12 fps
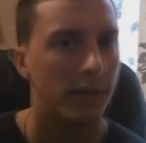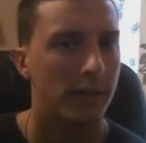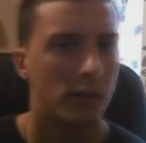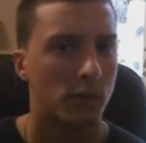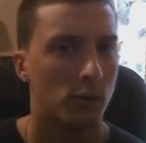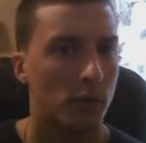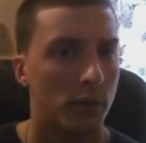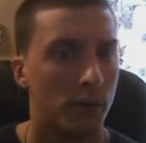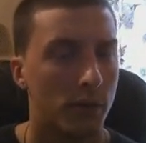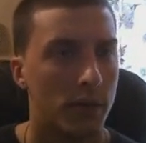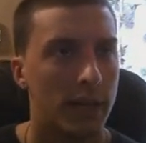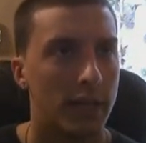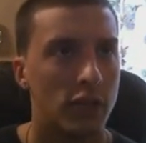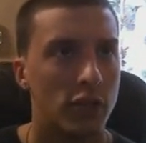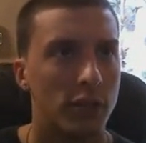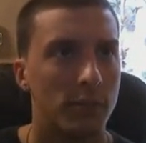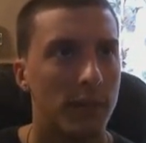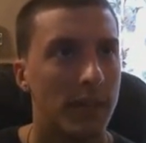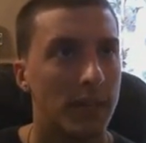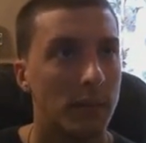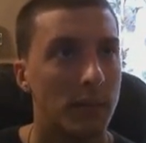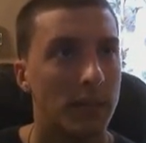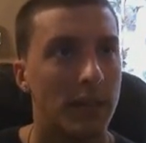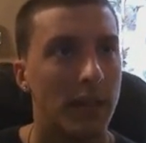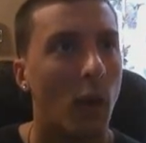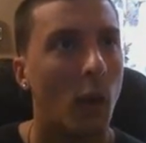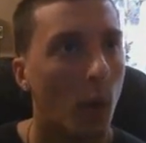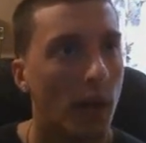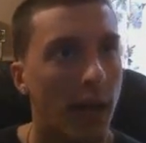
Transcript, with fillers: Gears of War three, it's just making me not want